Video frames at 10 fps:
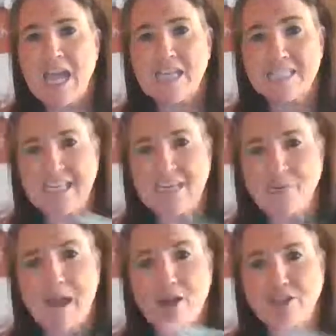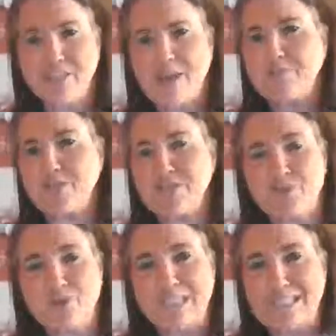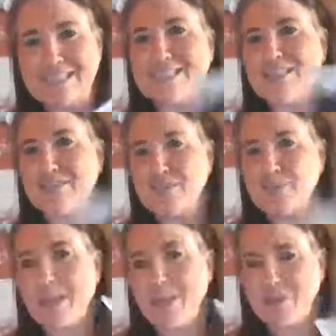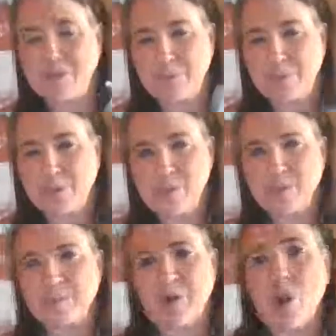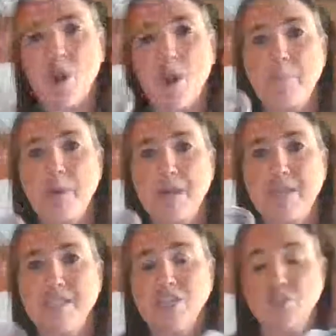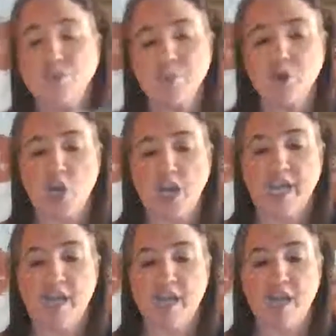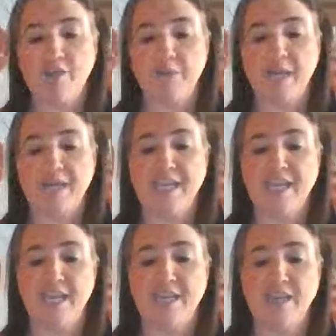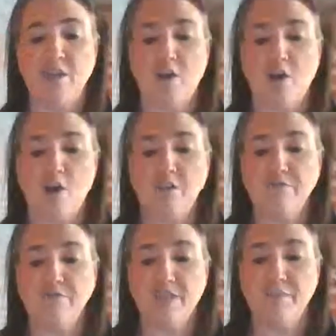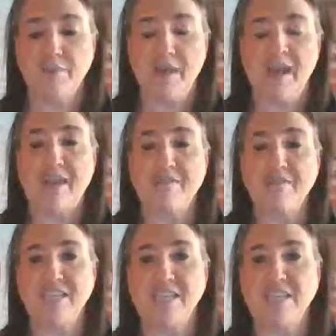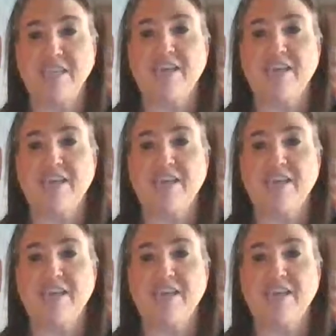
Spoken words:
skinny rack on top just for lids and stuff, so I usually put those up there. But super great, and again, all of them have the